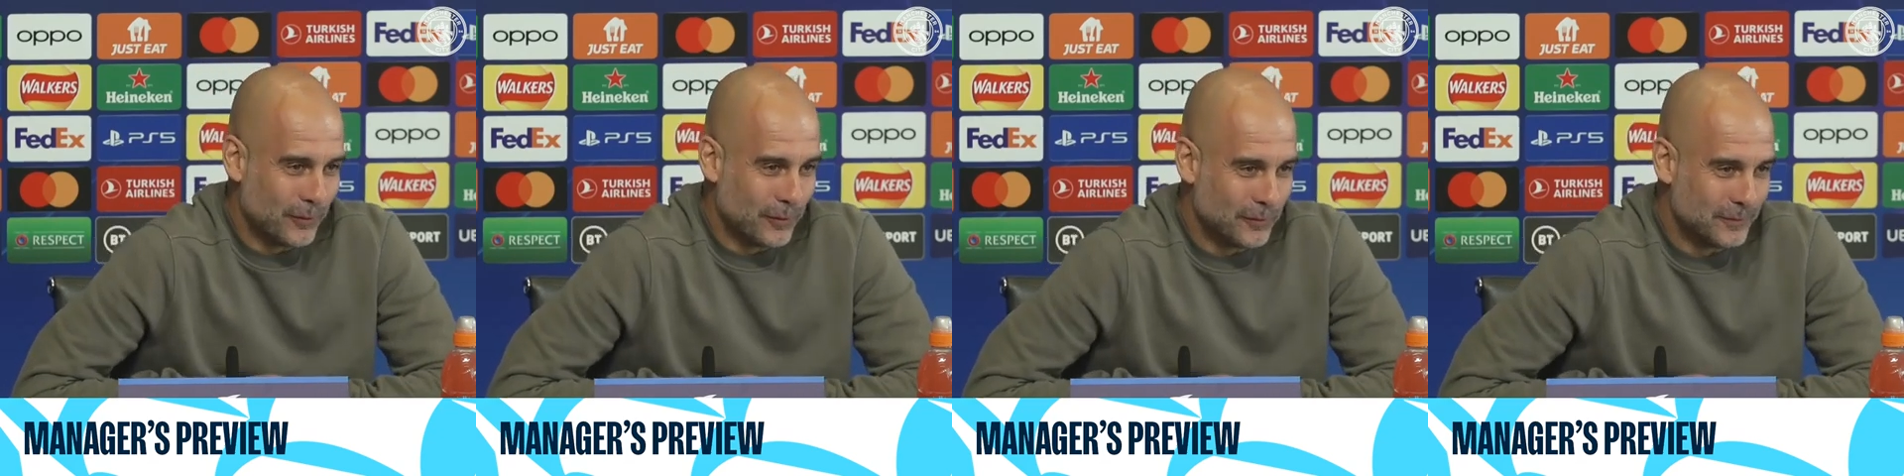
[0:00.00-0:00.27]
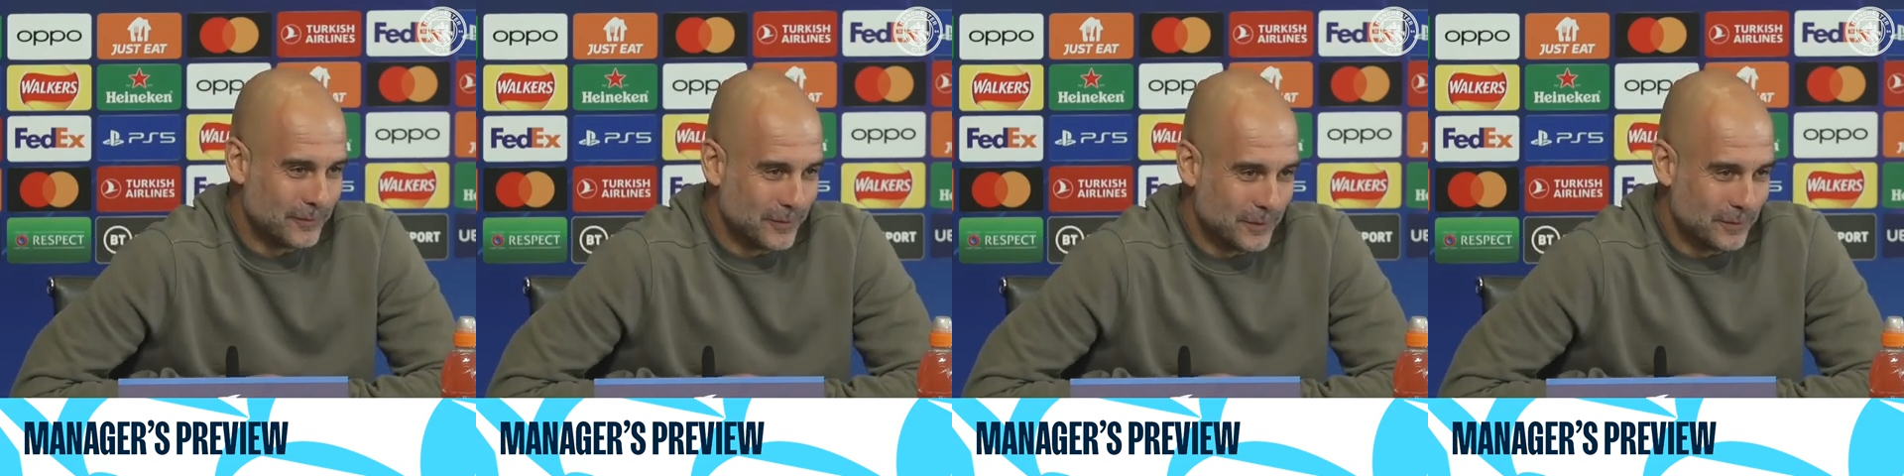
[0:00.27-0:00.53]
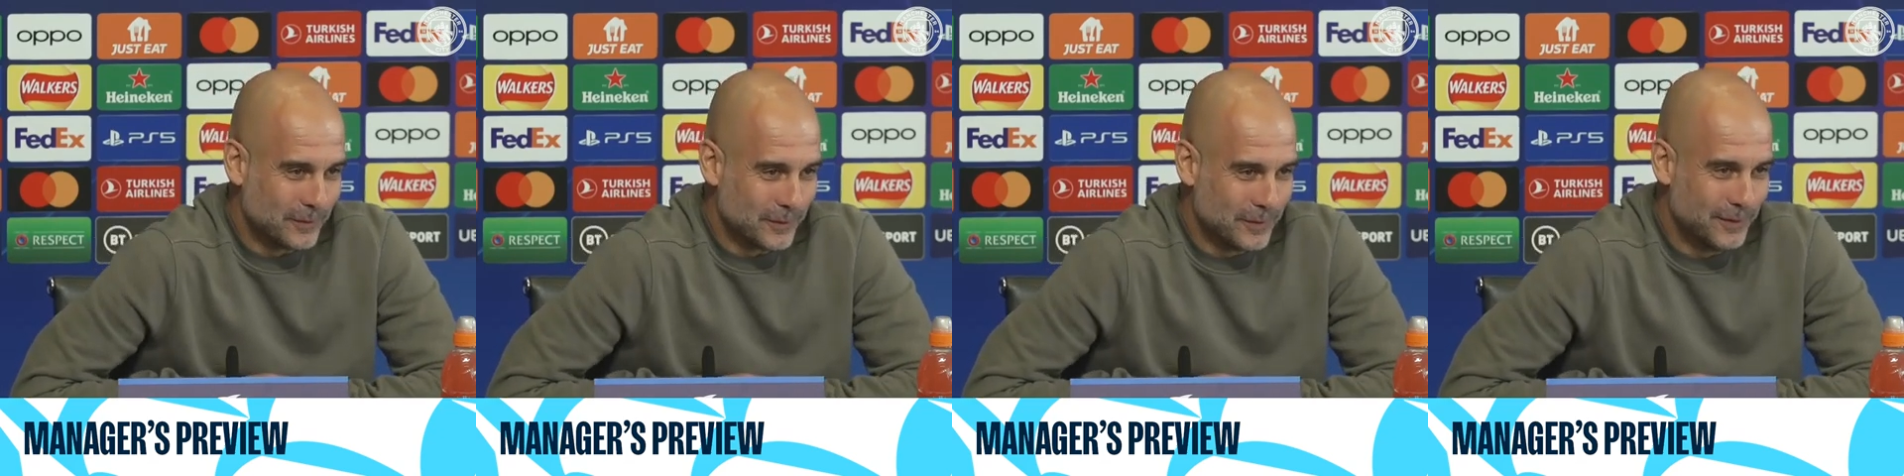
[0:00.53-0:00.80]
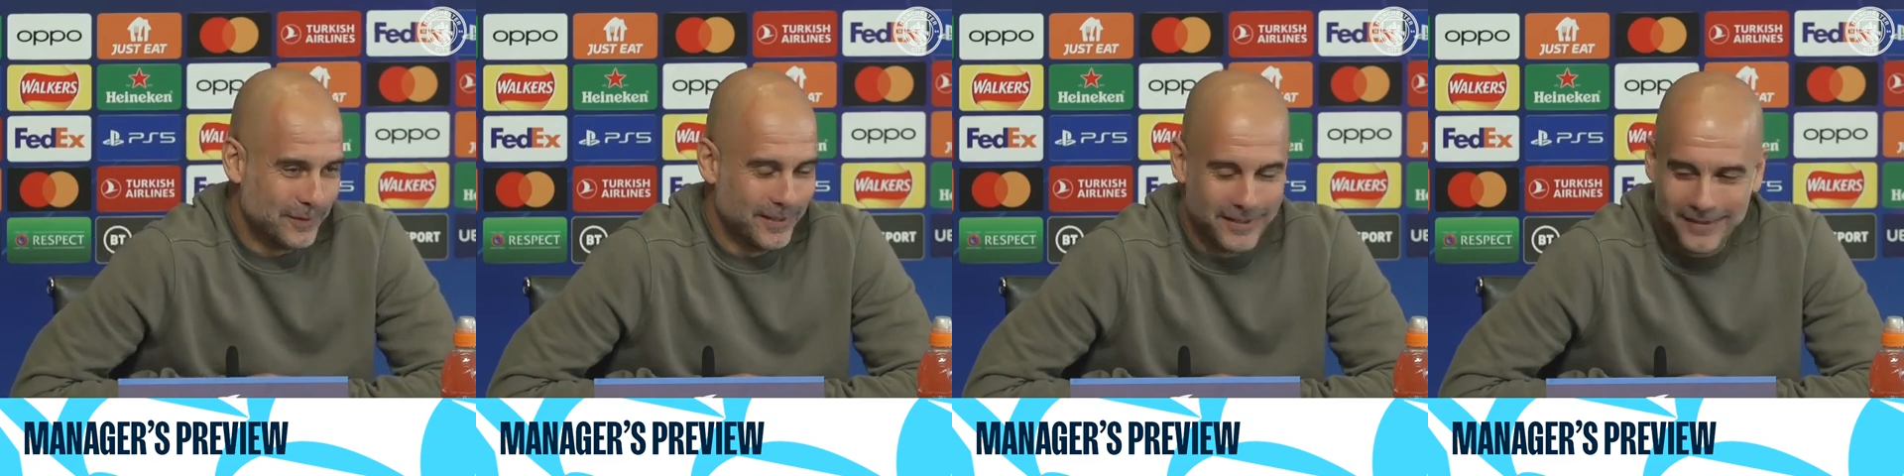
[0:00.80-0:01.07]
Don't
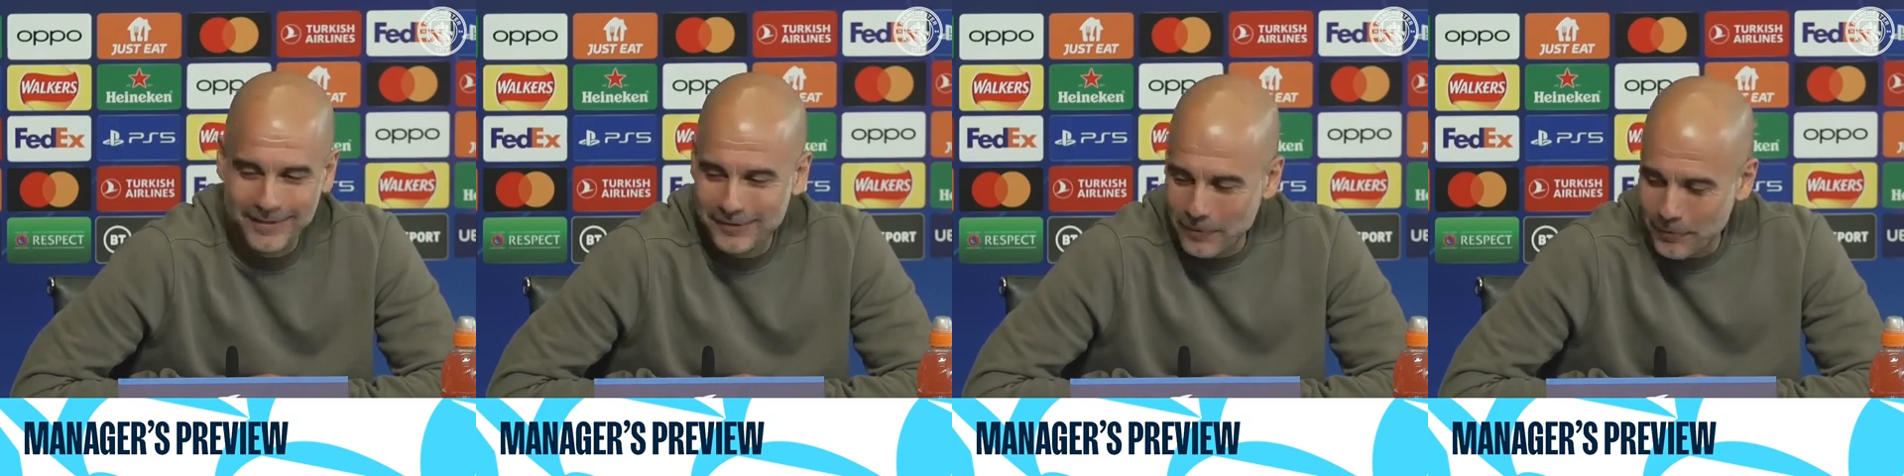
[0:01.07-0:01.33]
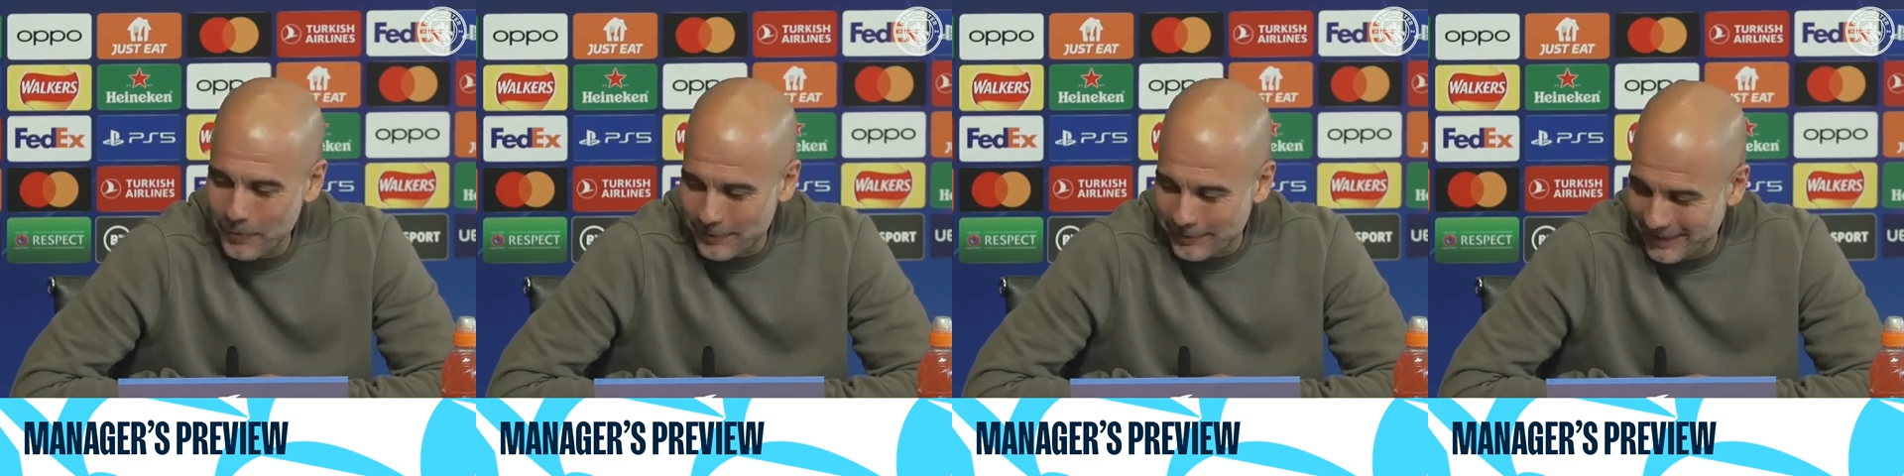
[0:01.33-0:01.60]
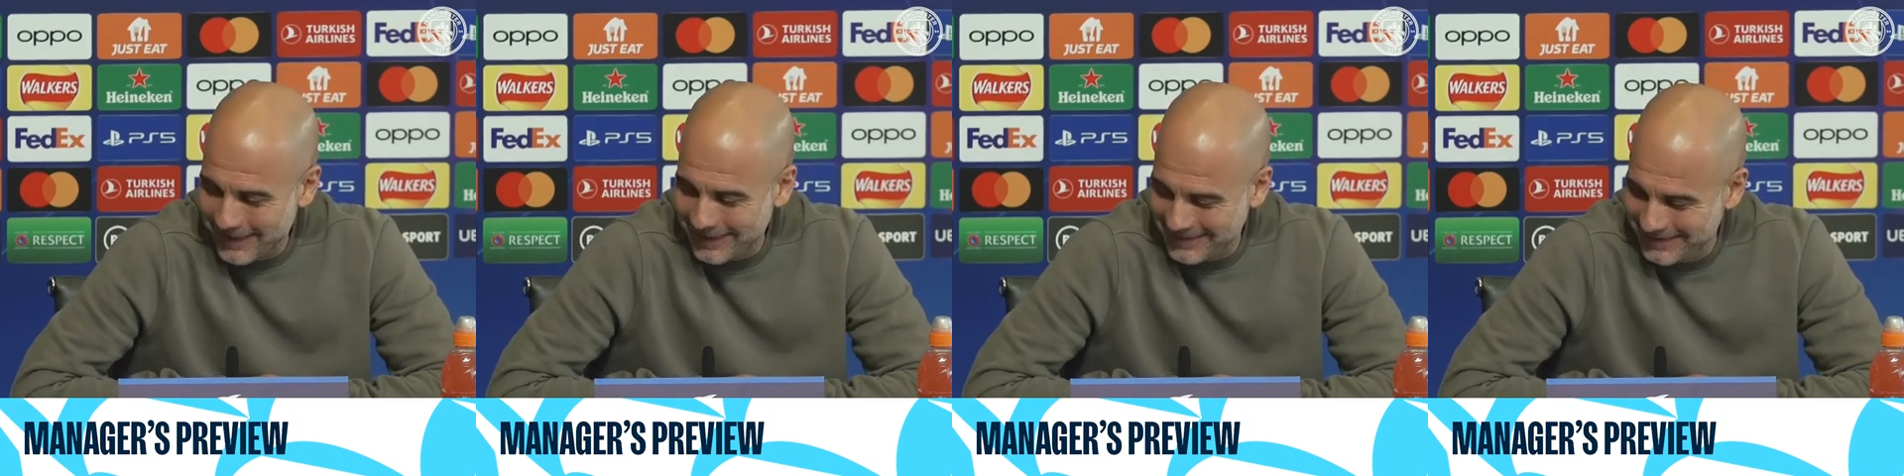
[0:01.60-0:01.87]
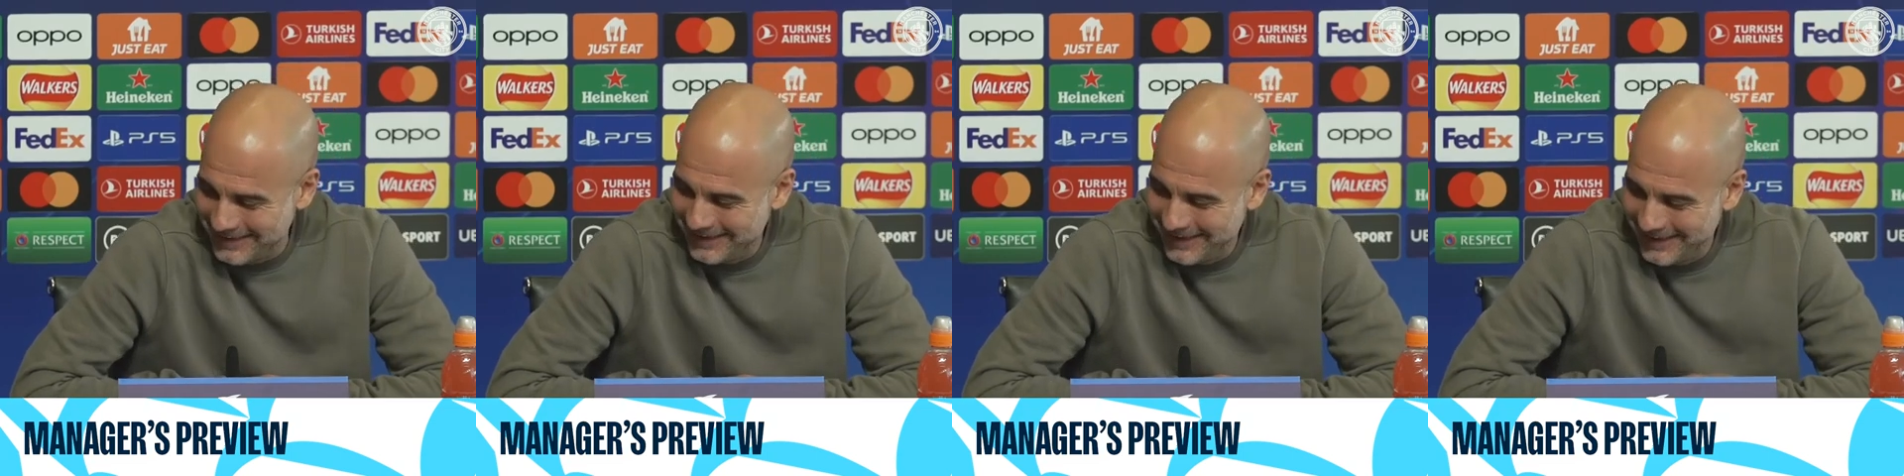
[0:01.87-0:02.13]
worry, guys.